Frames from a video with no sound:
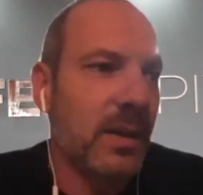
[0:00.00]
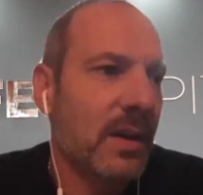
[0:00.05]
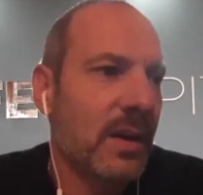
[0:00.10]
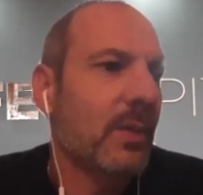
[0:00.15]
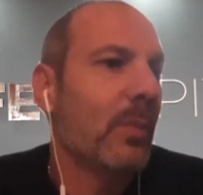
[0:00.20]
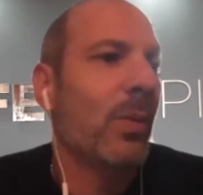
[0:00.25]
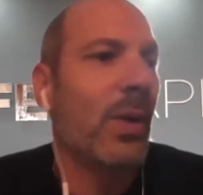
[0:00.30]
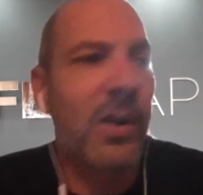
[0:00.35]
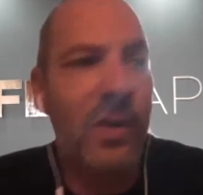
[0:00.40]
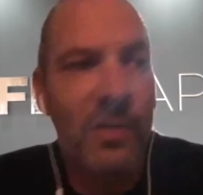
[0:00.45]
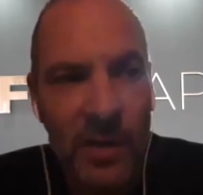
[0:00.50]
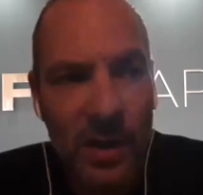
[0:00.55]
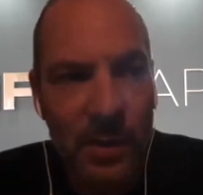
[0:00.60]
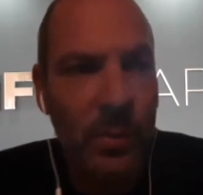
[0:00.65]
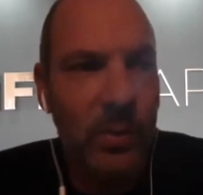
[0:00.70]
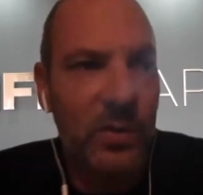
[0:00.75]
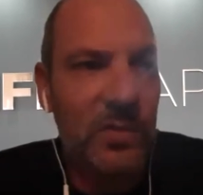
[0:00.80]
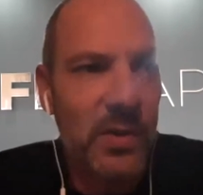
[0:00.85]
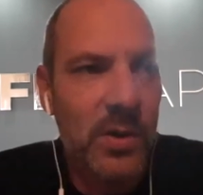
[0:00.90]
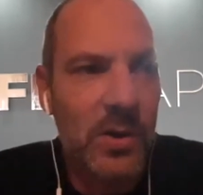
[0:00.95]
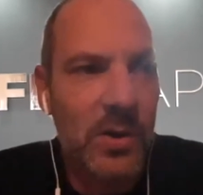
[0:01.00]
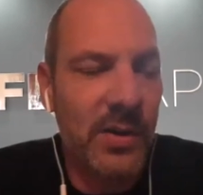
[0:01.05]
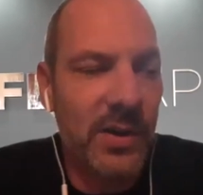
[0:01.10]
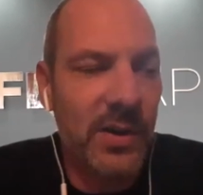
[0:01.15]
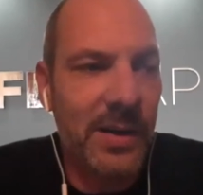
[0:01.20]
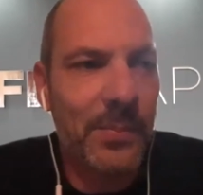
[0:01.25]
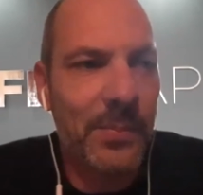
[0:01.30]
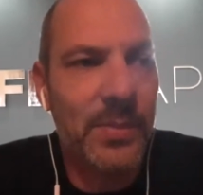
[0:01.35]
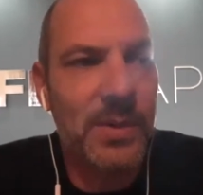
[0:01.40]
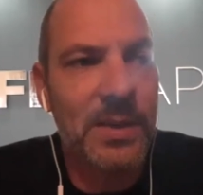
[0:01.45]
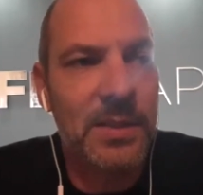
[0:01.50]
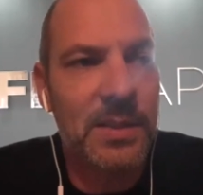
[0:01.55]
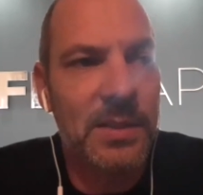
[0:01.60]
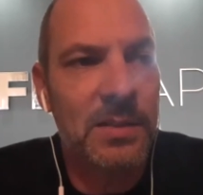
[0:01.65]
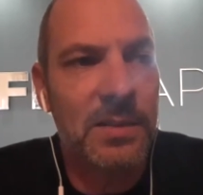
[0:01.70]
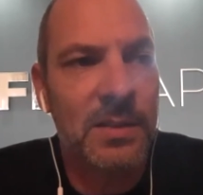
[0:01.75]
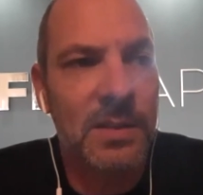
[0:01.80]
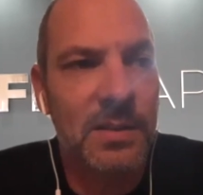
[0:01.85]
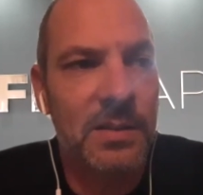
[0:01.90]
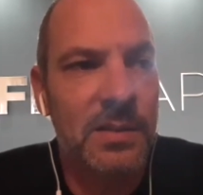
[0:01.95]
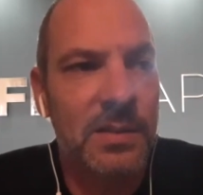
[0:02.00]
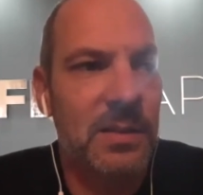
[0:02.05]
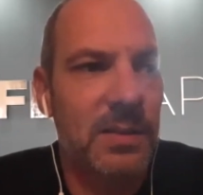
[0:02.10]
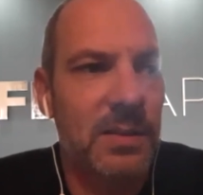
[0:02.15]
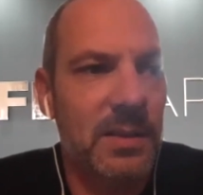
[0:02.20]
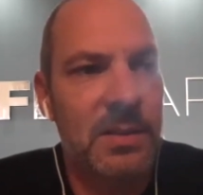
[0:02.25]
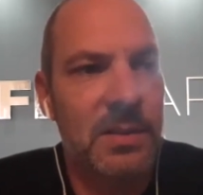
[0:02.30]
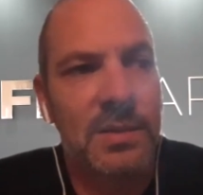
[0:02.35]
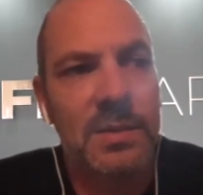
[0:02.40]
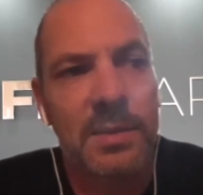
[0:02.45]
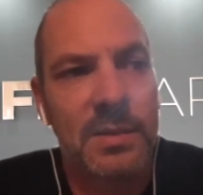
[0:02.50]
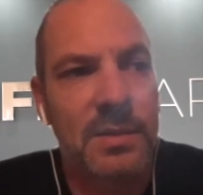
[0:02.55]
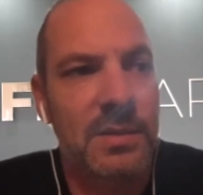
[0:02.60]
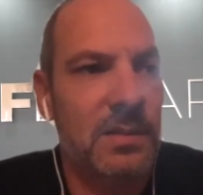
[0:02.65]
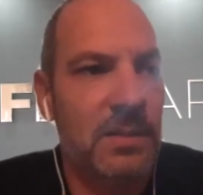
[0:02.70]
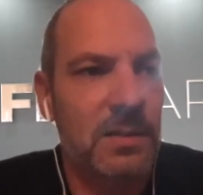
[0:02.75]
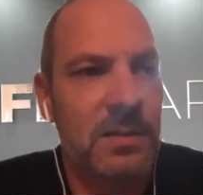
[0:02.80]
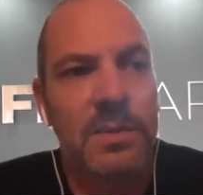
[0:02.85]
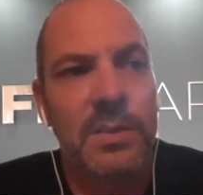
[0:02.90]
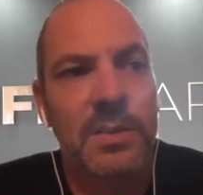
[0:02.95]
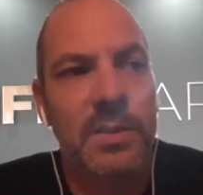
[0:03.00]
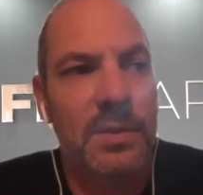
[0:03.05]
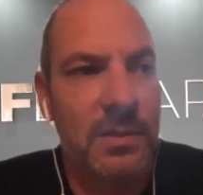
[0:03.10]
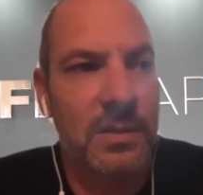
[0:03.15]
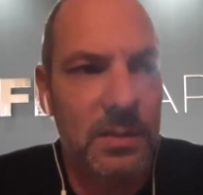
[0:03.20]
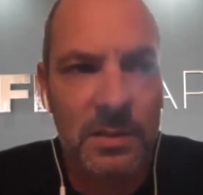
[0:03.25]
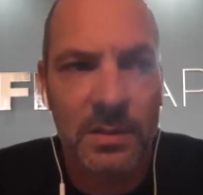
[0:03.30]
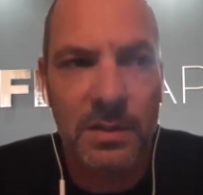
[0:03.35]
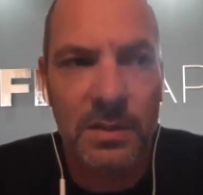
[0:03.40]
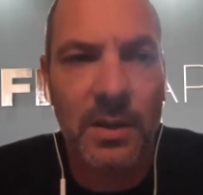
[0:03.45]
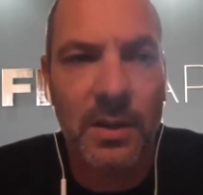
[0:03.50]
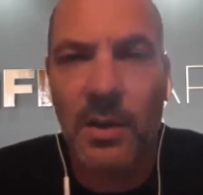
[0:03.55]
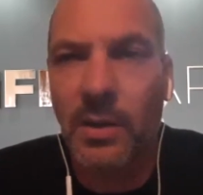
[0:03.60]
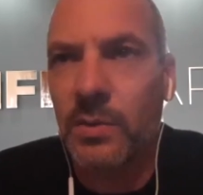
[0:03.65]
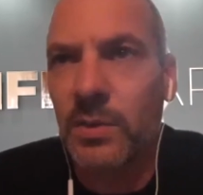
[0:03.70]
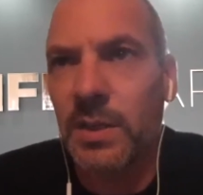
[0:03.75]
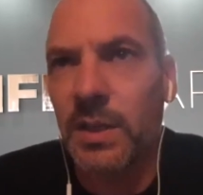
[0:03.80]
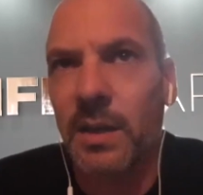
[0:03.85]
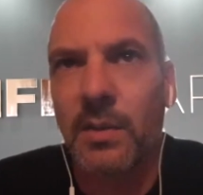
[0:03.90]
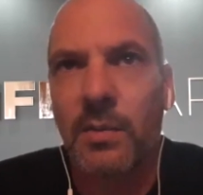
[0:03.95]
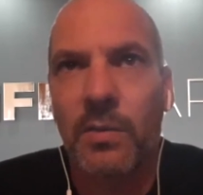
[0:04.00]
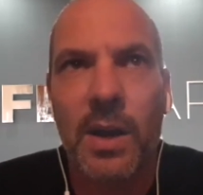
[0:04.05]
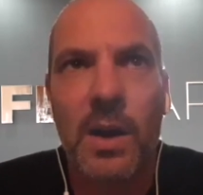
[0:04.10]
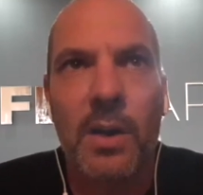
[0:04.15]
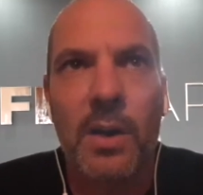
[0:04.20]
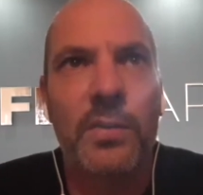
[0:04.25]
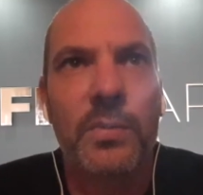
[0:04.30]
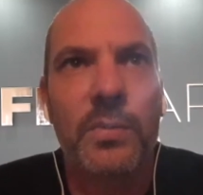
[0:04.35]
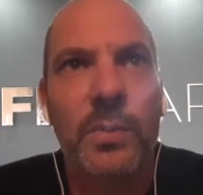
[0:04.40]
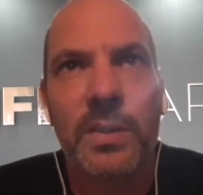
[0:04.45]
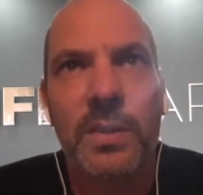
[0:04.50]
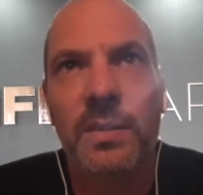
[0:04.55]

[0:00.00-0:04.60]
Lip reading: One of our portfolio companies is closing around with